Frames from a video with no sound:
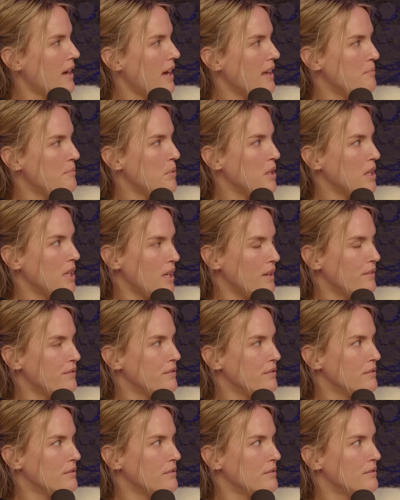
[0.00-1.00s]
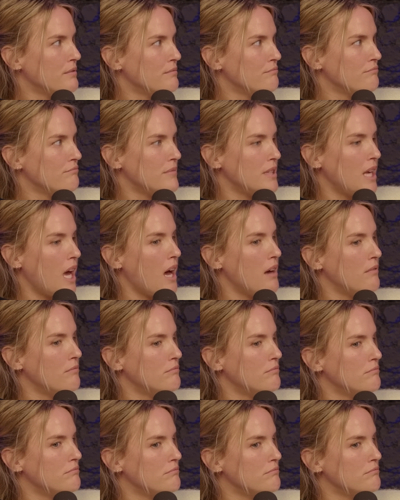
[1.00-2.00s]
I believe. Really? Yeah.
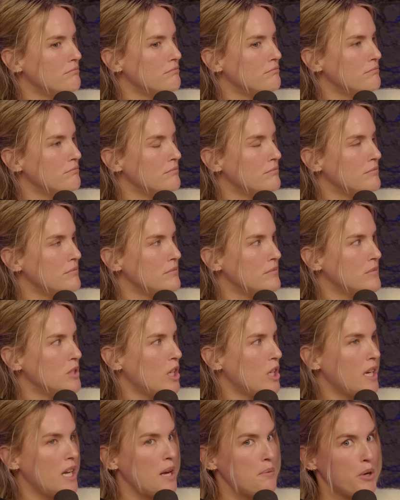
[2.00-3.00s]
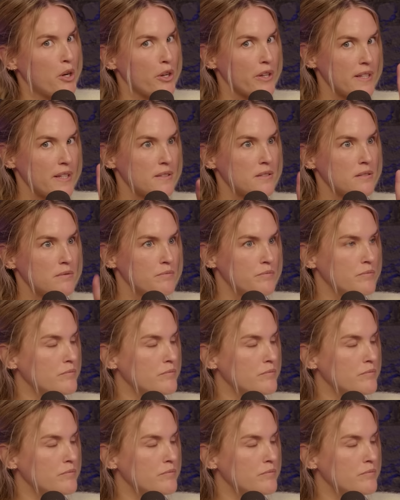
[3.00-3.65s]
Look it up, girl Who makes